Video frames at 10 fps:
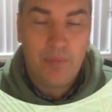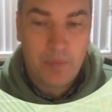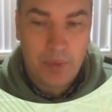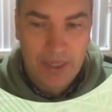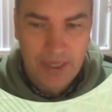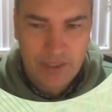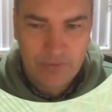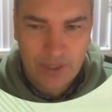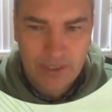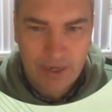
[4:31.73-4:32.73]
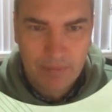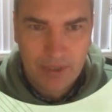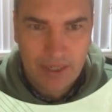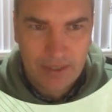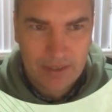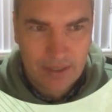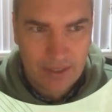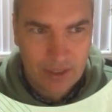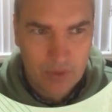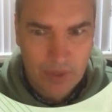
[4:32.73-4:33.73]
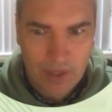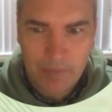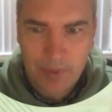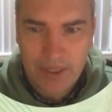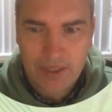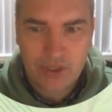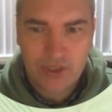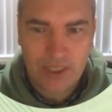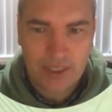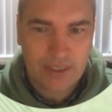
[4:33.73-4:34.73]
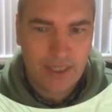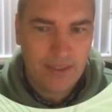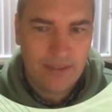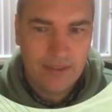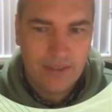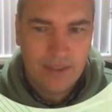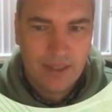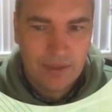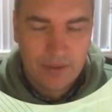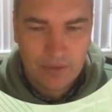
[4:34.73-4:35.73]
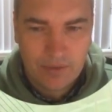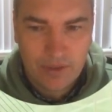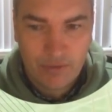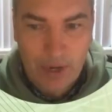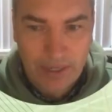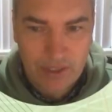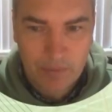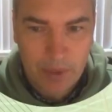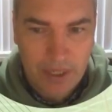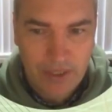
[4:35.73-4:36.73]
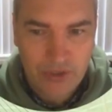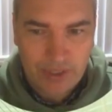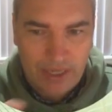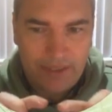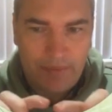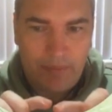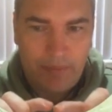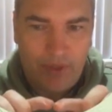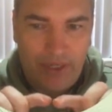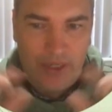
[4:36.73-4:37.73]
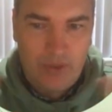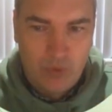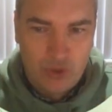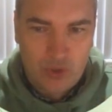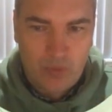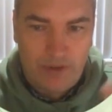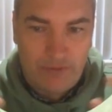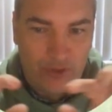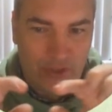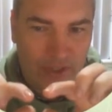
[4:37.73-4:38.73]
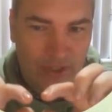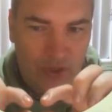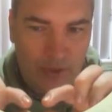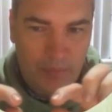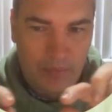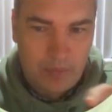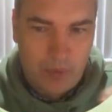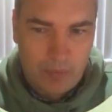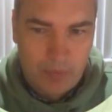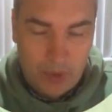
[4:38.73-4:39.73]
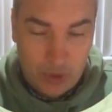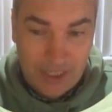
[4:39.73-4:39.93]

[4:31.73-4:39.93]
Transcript: Peas, for example, I think as well, peas are 16. And the advantage of peas, you can actually, in 1 square foot, I think you can put